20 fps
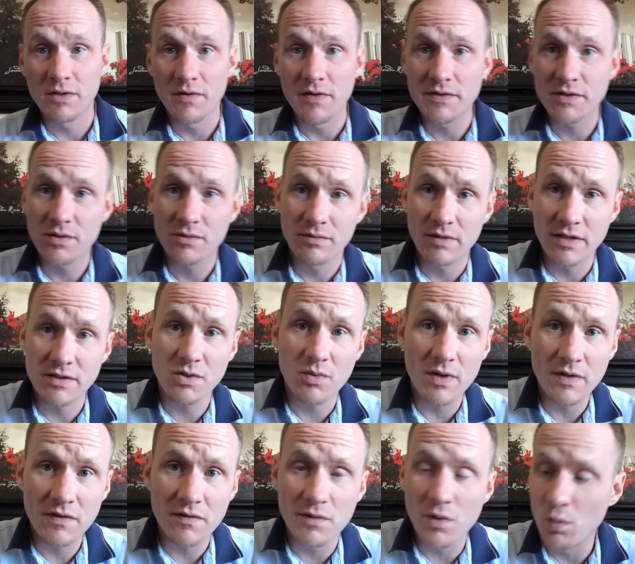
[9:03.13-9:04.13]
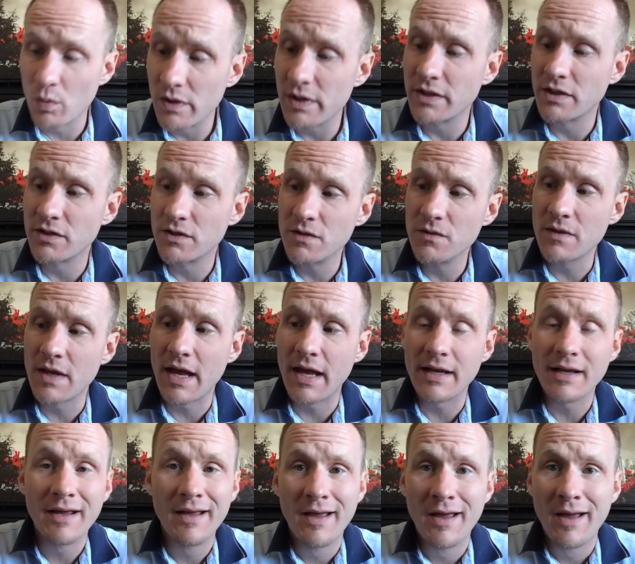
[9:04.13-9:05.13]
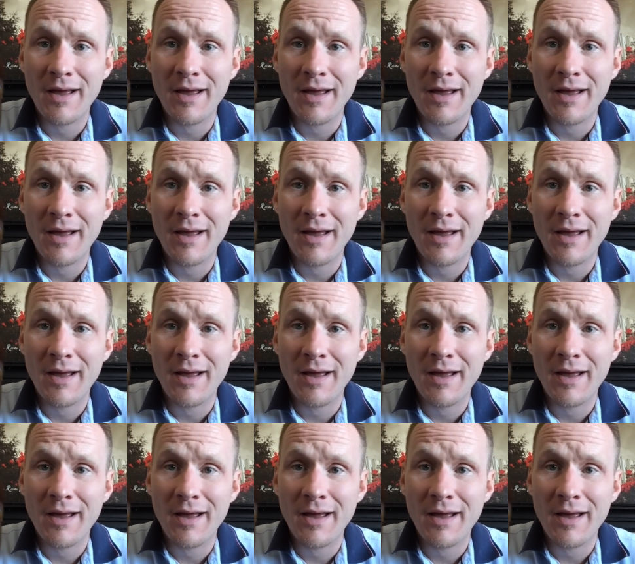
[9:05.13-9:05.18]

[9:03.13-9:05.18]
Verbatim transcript: You know, that's that's great that they're willing to do that.